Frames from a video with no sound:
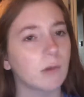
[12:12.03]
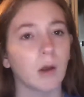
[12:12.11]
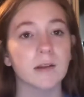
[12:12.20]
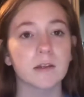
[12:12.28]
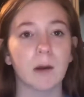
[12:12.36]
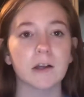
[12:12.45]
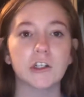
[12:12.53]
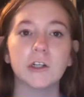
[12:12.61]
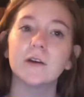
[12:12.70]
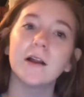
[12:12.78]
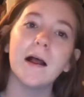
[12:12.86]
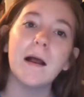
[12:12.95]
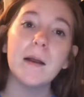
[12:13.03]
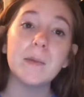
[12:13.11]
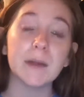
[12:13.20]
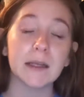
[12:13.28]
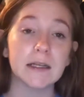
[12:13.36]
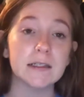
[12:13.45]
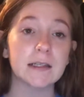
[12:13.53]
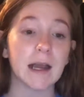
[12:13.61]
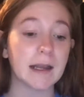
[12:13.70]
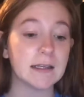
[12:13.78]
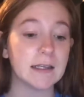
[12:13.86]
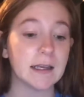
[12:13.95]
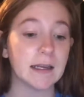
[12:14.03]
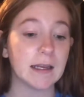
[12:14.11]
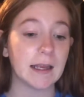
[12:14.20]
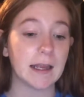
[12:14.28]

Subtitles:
let's wash her, because I did,